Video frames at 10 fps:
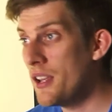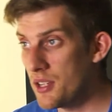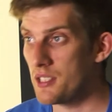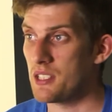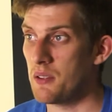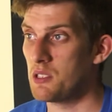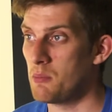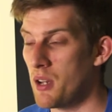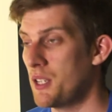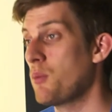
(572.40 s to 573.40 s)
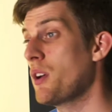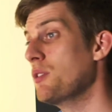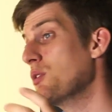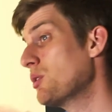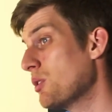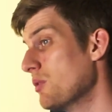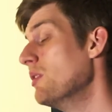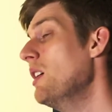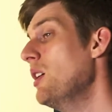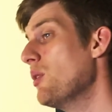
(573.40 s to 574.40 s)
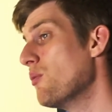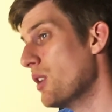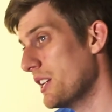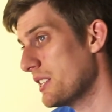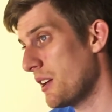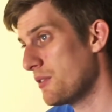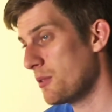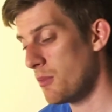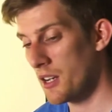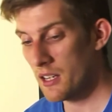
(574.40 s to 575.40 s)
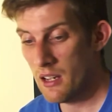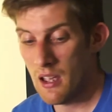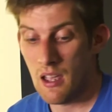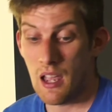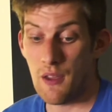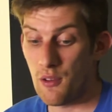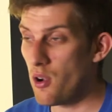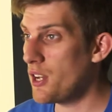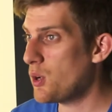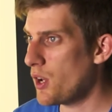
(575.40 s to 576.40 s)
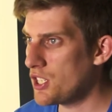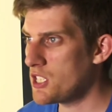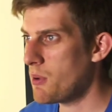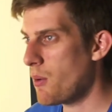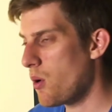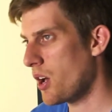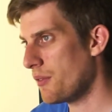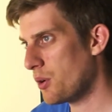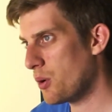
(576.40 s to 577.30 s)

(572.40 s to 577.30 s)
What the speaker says: you can save some money and where you shouldn't really save some money. If you've got any questions about what kind of